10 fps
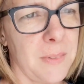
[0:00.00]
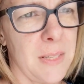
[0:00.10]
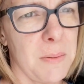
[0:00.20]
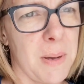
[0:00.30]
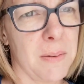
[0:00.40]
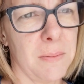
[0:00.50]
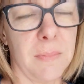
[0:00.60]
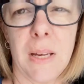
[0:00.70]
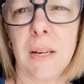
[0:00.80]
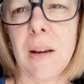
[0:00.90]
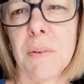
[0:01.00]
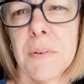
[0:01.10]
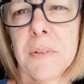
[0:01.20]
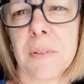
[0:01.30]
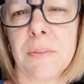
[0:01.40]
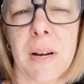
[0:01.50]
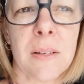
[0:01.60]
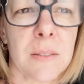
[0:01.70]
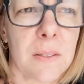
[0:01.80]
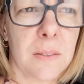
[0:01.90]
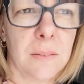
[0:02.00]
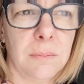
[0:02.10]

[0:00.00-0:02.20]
That's about 8 hours of rest.